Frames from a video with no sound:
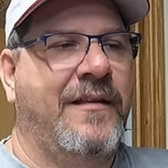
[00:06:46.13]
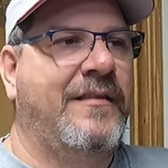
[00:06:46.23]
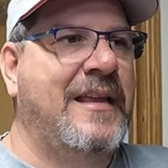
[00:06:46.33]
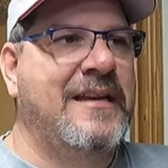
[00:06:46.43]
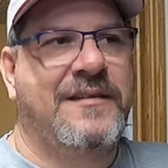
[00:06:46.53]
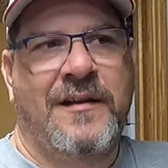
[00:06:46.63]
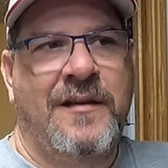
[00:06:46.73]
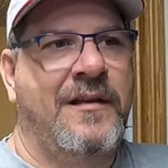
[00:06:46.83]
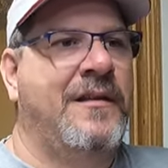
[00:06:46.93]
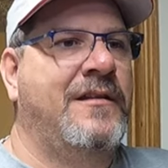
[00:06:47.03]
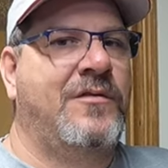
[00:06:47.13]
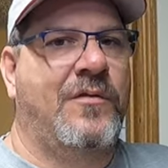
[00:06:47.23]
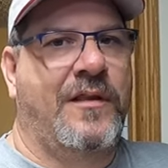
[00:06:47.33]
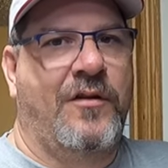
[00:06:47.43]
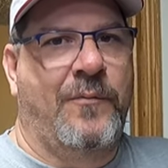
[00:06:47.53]
At least
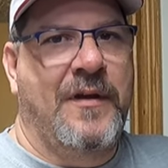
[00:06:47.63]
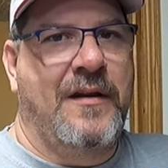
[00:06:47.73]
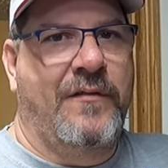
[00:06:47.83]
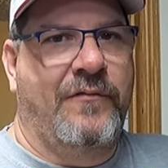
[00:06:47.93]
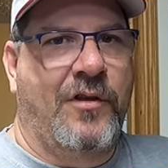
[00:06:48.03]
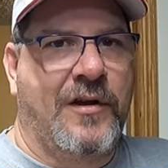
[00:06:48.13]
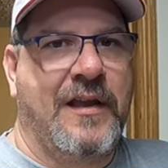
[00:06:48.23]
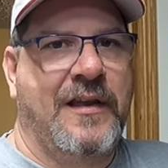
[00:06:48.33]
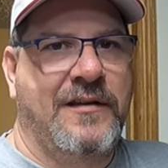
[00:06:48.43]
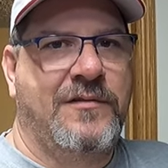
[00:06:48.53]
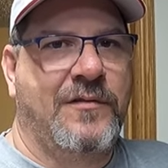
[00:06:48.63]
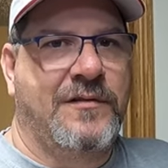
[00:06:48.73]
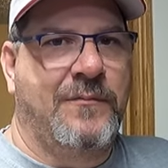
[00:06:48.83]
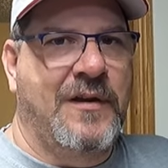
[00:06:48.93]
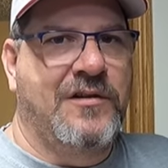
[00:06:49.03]
do a little bit of looking into
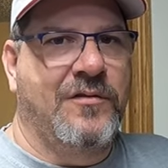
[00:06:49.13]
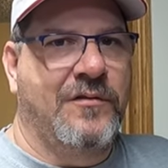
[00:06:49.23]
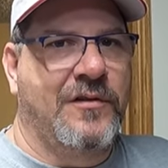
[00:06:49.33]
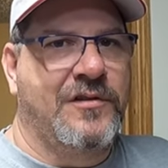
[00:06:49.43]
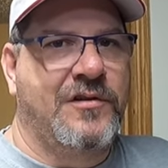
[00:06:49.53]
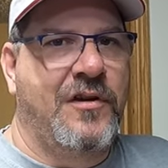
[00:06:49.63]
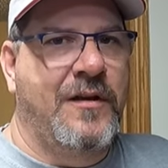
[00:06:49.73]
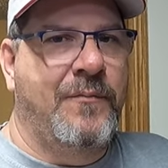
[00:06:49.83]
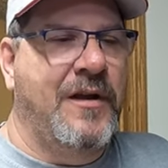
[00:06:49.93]
it to make sure it looks good.